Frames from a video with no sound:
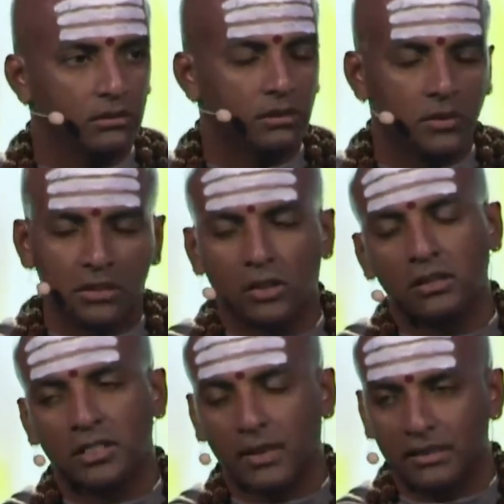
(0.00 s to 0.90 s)
I'm not
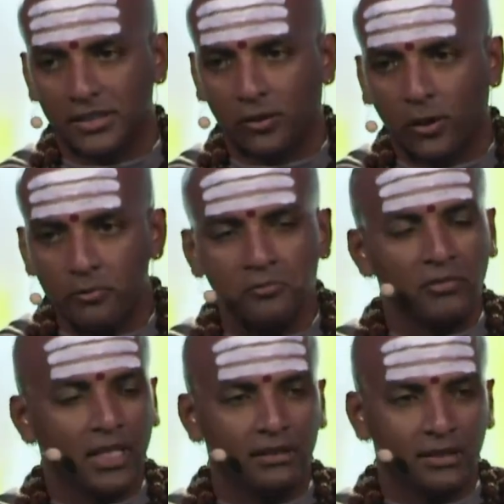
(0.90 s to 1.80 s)
talking about Xero,
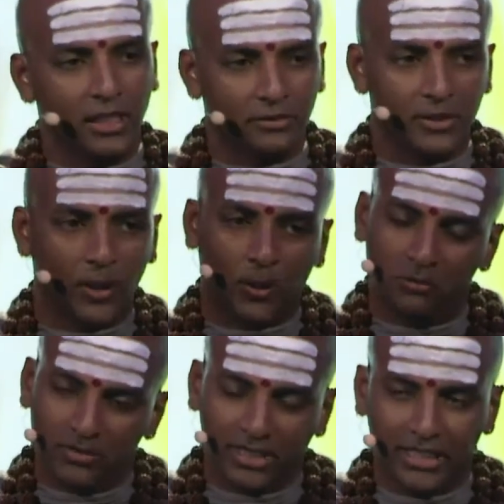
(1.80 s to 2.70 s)
even though
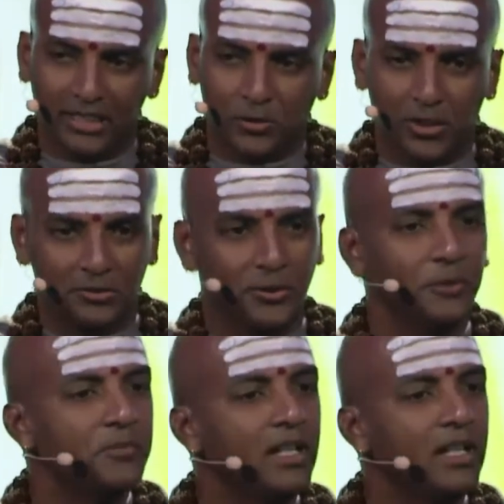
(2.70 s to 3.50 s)
it is wonderful.